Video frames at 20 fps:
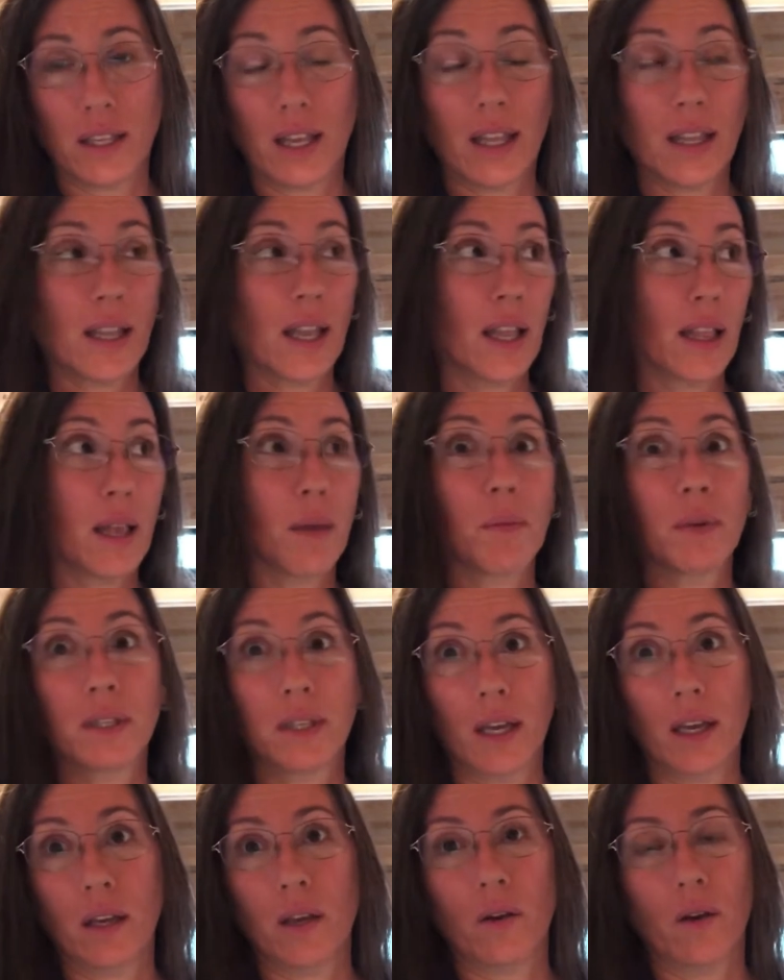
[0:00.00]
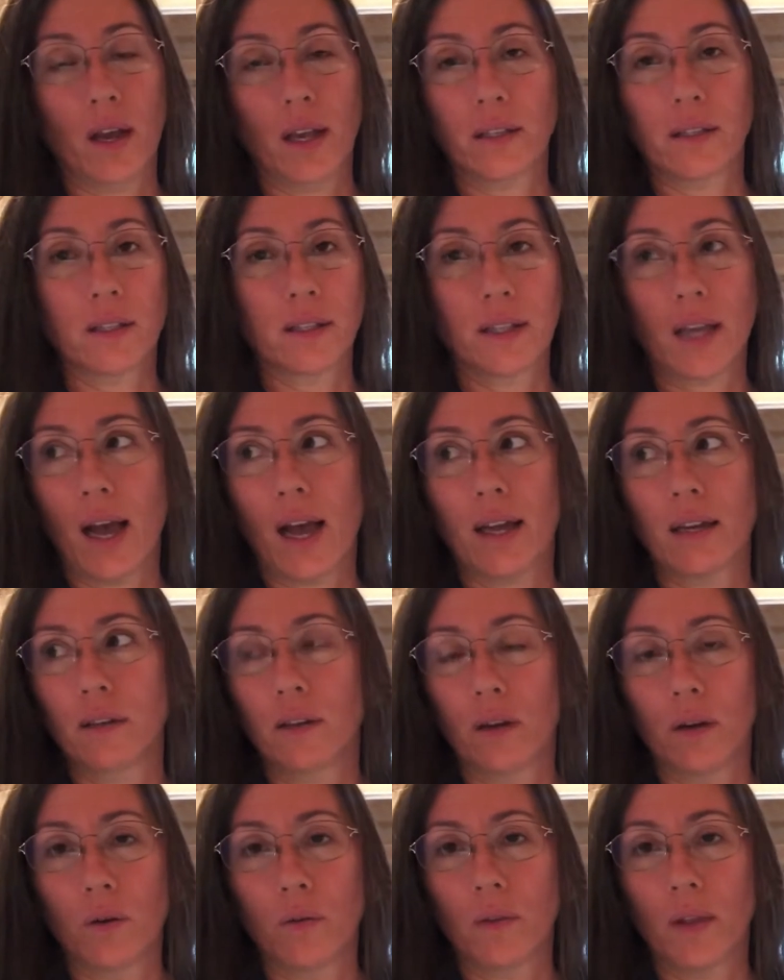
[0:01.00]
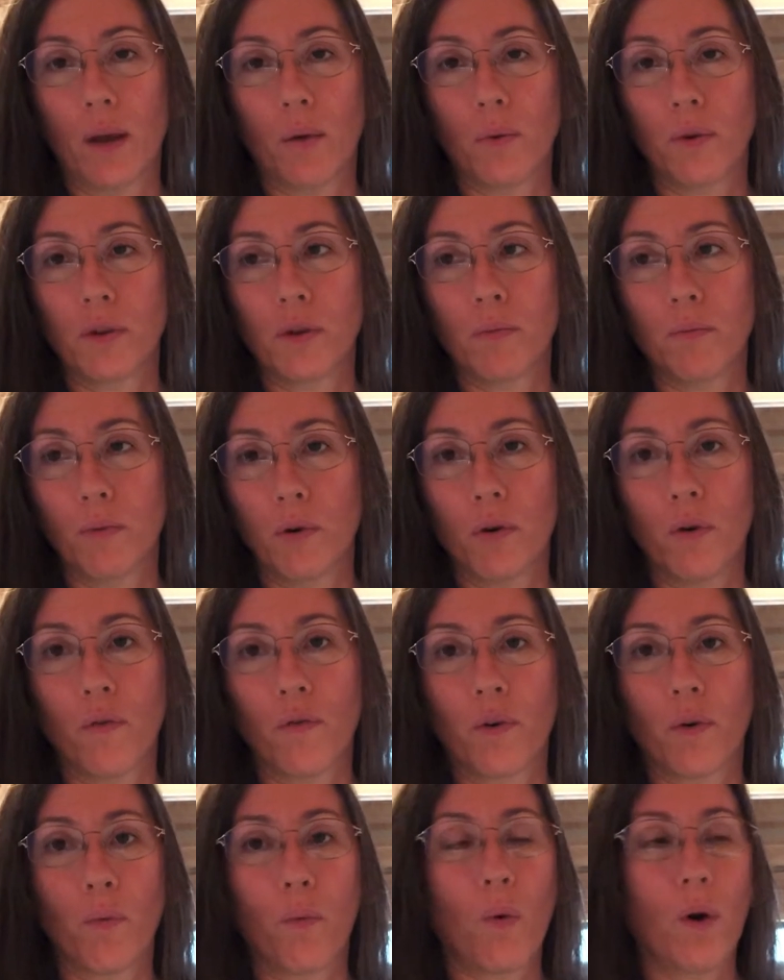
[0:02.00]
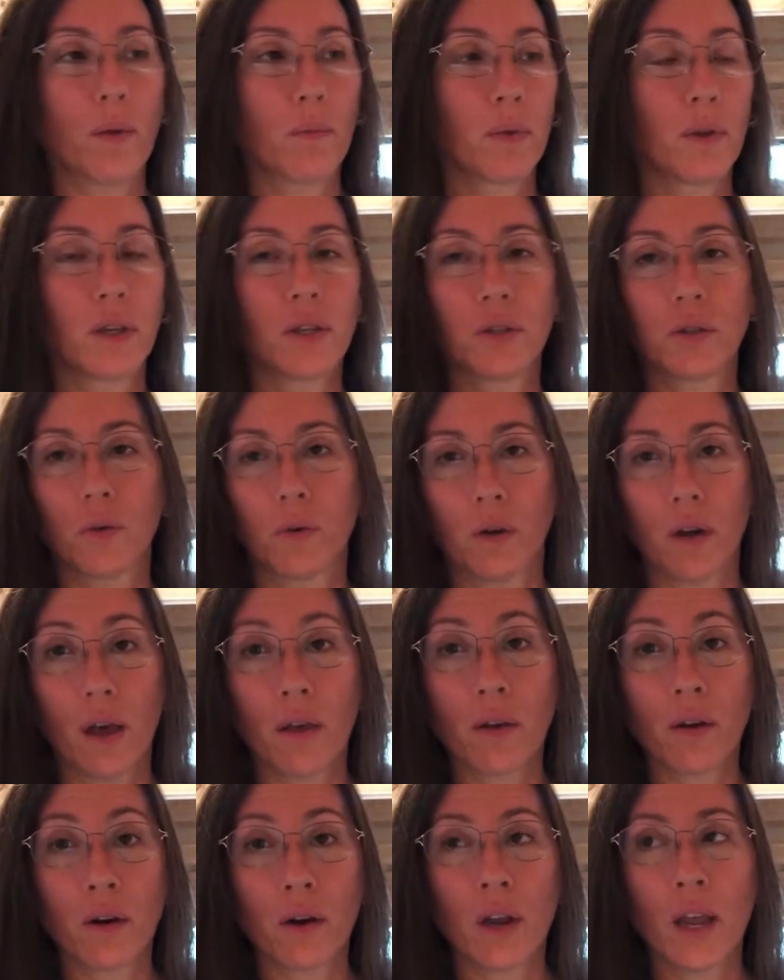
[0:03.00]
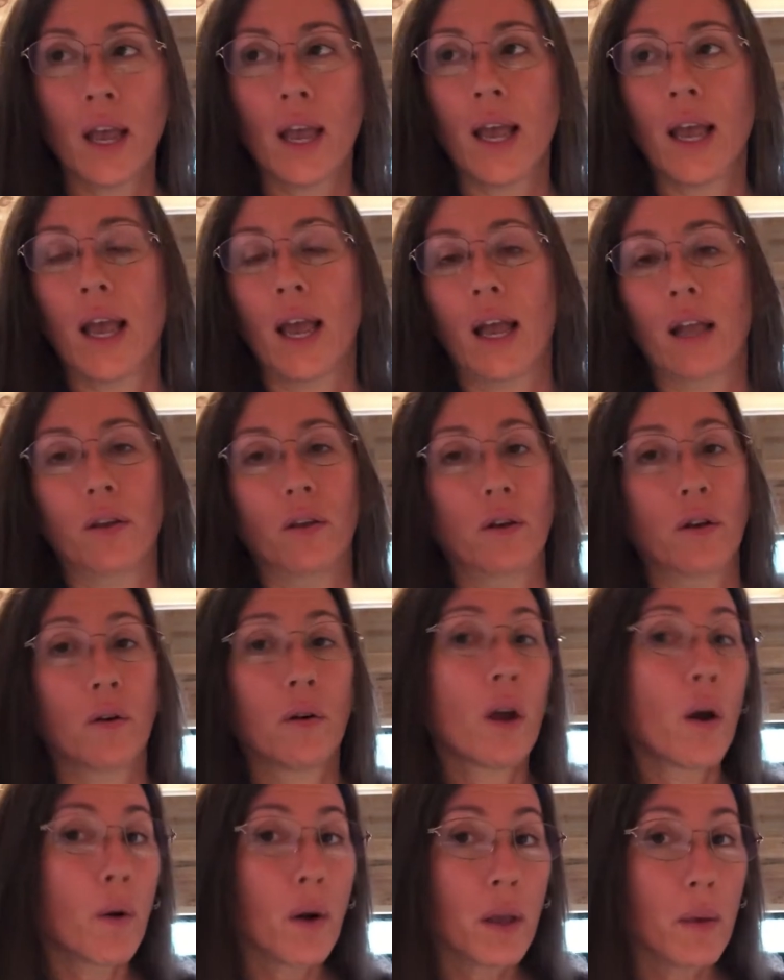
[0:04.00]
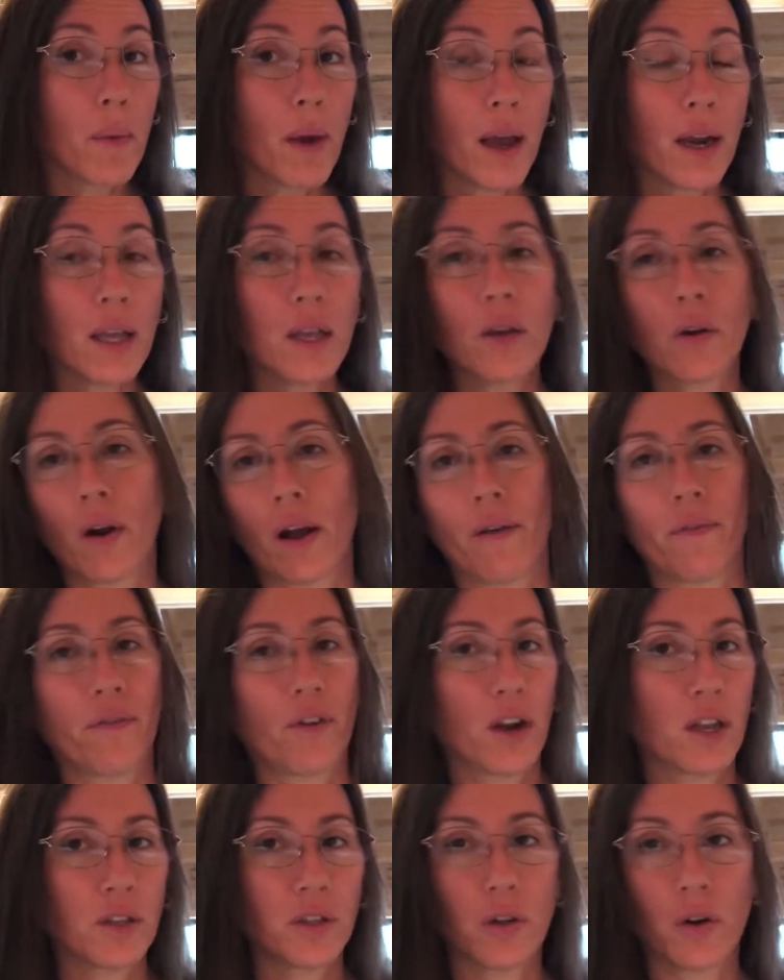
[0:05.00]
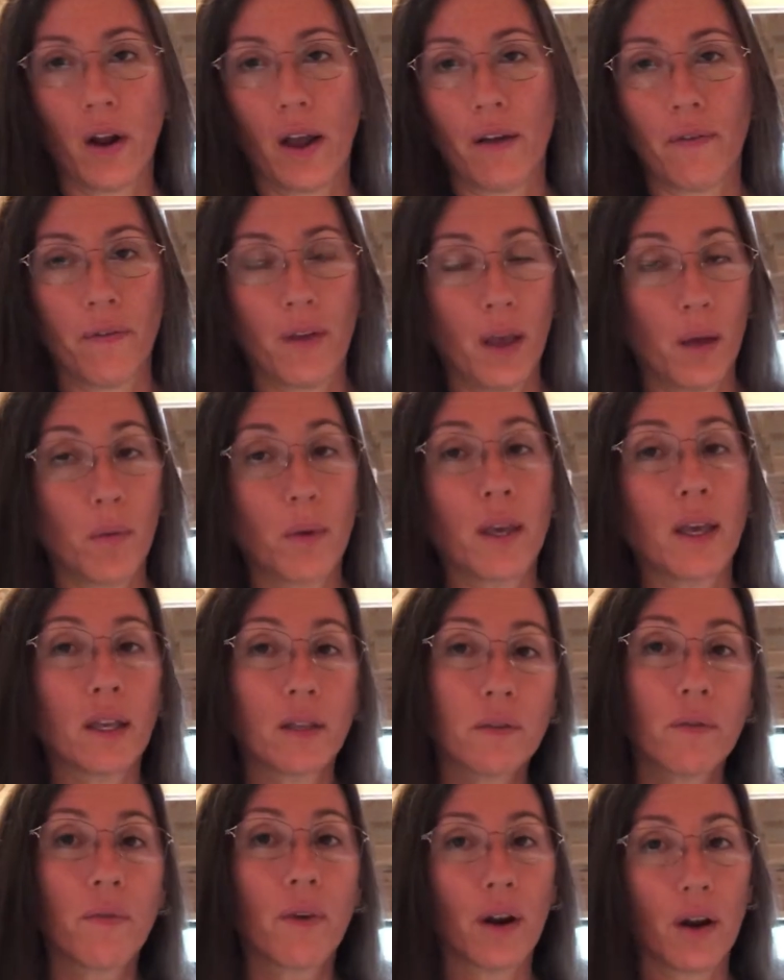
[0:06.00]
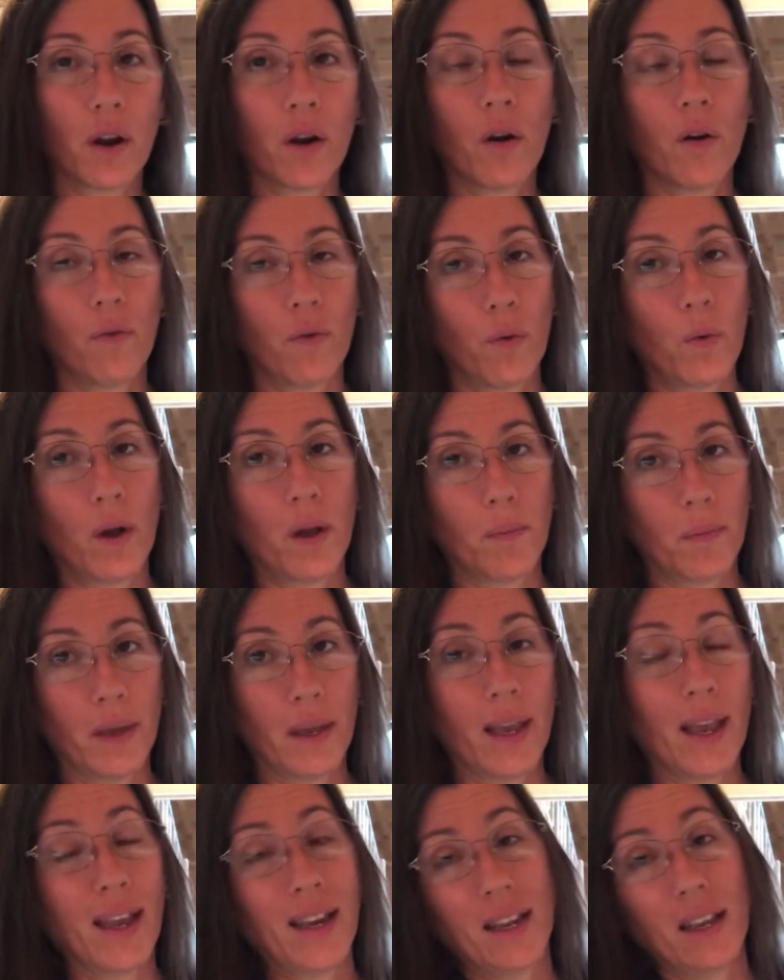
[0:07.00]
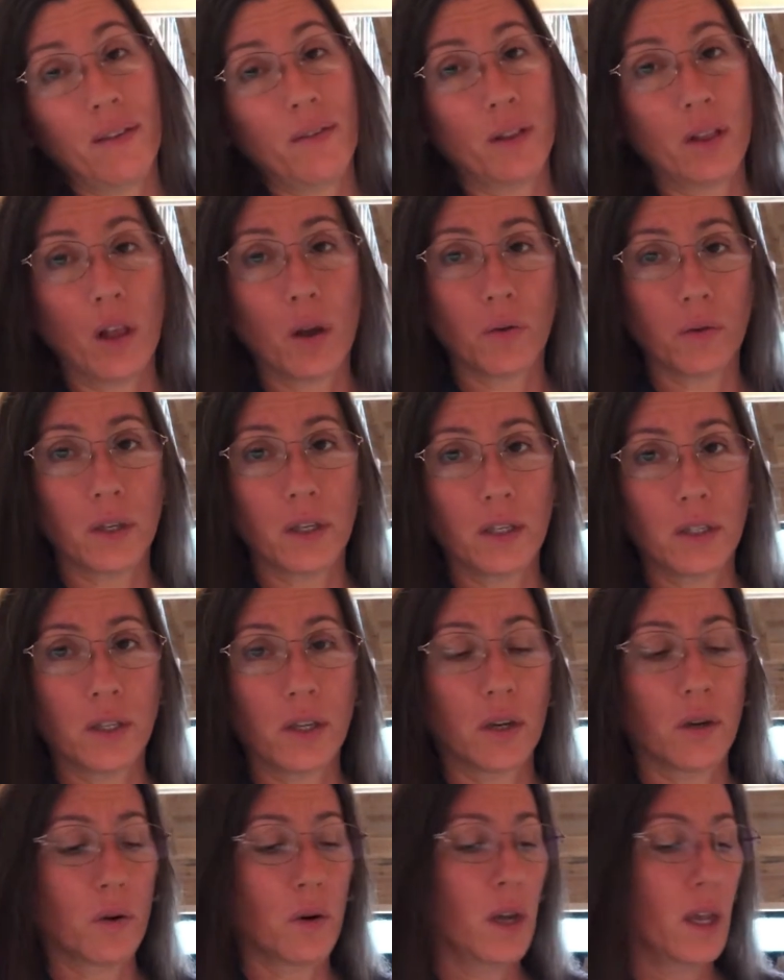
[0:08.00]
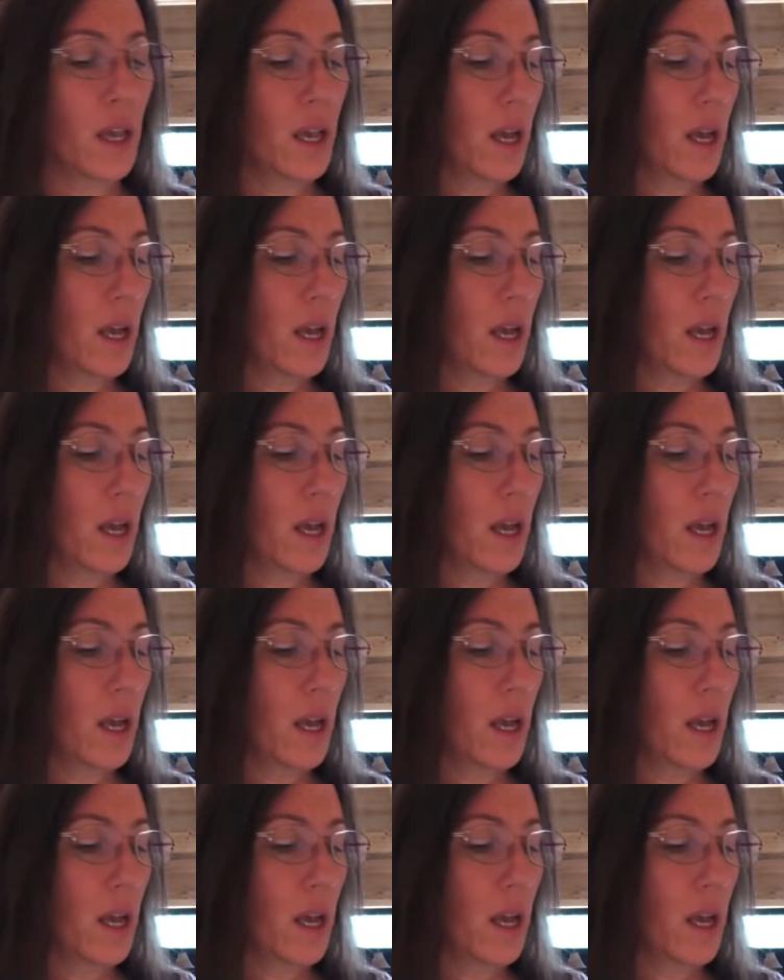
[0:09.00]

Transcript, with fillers: And, and let me tell you, as a side note, that when you move from one place to another and you don't know anybody, you don't have friends, you don't have family, it's very overwhelming and even lonely too.